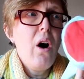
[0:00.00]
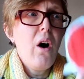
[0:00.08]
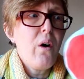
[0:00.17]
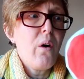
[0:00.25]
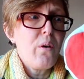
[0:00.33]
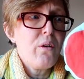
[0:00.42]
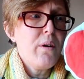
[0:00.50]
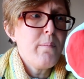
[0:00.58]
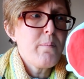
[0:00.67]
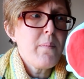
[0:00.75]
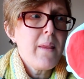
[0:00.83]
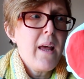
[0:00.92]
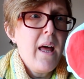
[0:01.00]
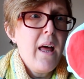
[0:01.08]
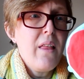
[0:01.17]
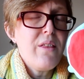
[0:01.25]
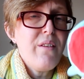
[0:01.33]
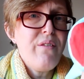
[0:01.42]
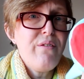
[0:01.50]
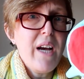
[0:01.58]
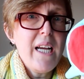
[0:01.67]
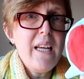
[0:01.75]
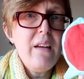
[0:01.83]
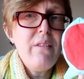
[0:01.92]
on the
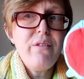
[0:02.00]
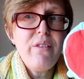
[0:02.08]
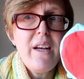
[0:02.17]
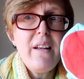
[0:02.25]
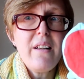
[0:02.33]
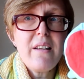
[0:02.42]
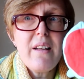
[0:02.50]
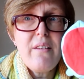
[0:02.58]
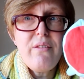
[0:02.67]
Funky Friends